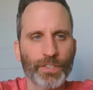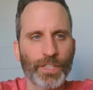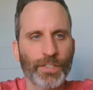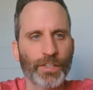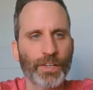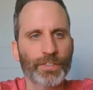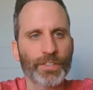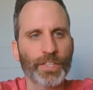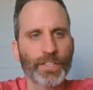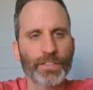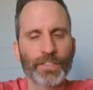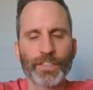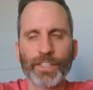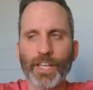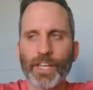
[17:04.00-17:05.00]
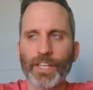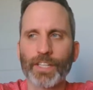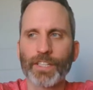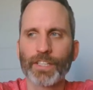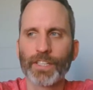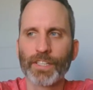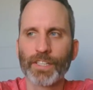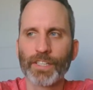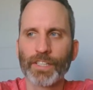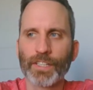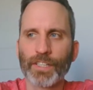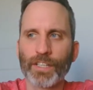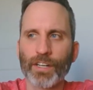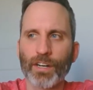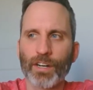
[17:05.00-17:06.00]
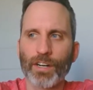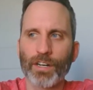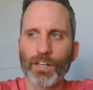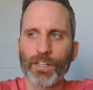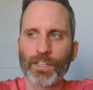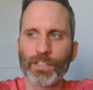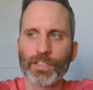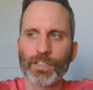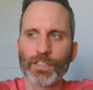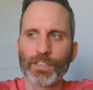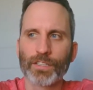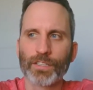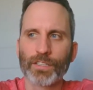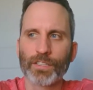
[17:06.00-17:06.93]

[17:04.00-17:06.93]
that are out there today are